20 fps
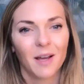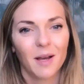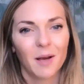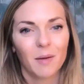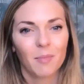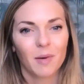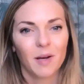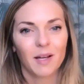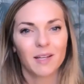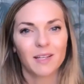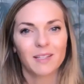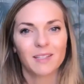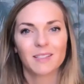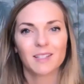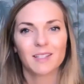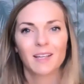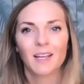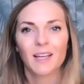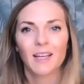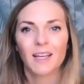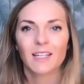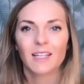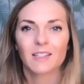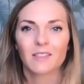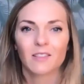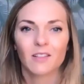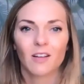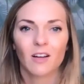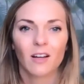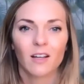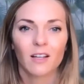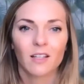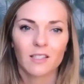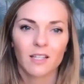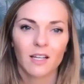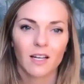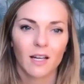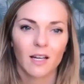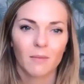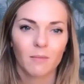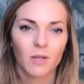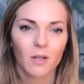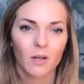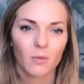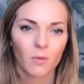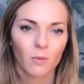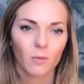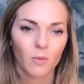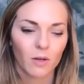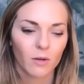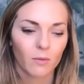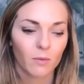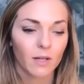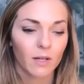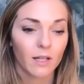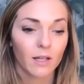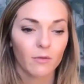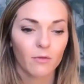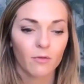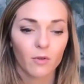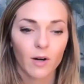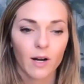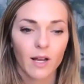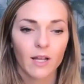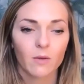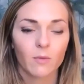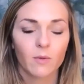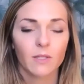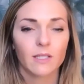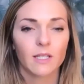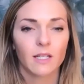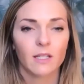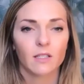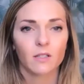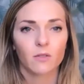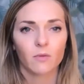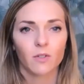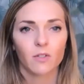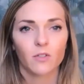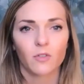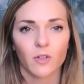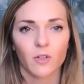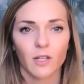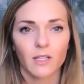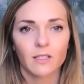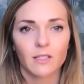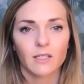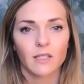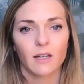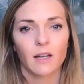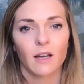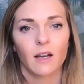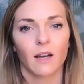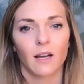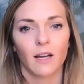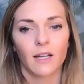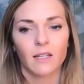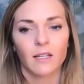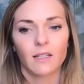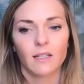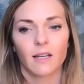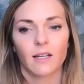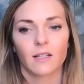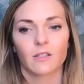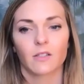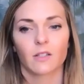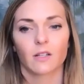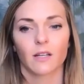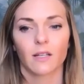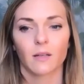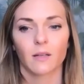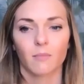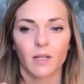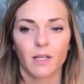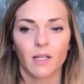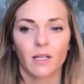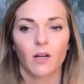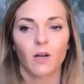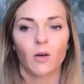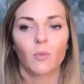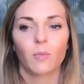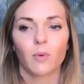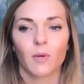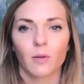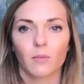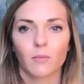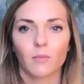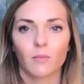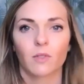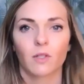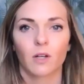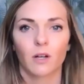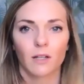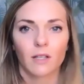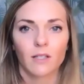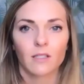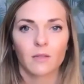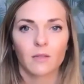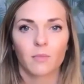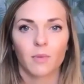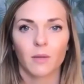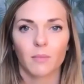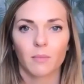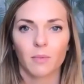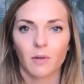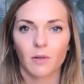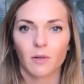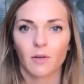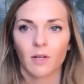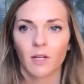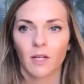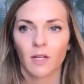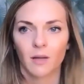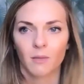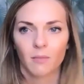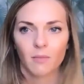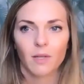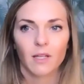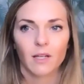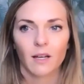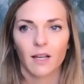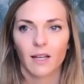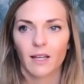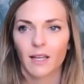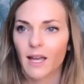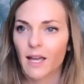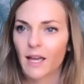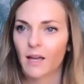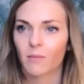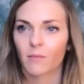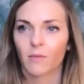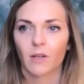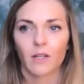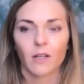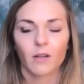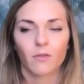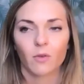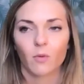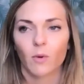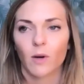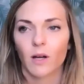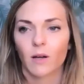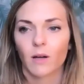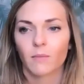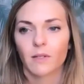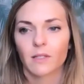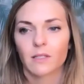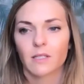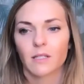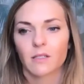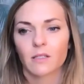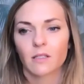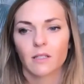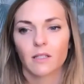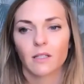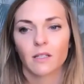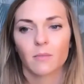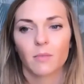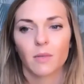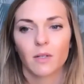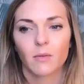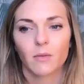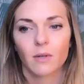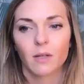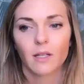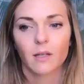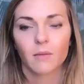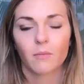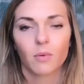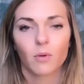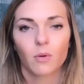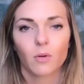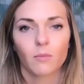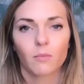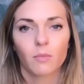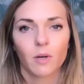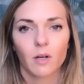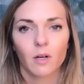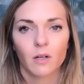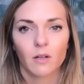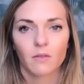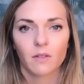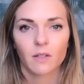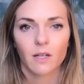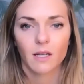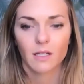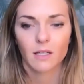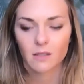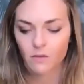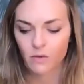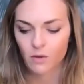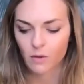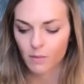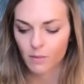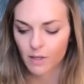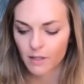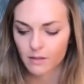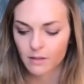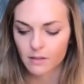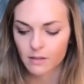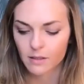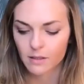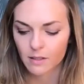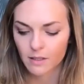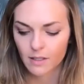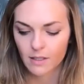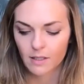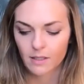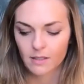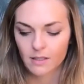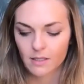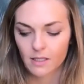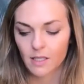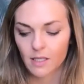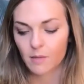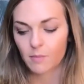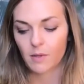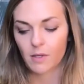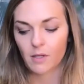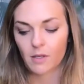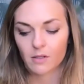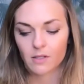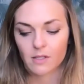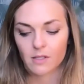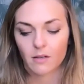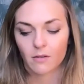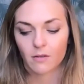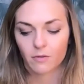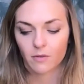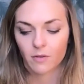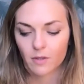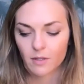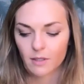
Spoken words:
but it's not a time, you know, when we're really afraid, we tend to retreat and hide, and actually being open, talking to people, being like, hey, I'm really overwhelmed. That's actually going to be a really important part of the next few months to keeping yourself,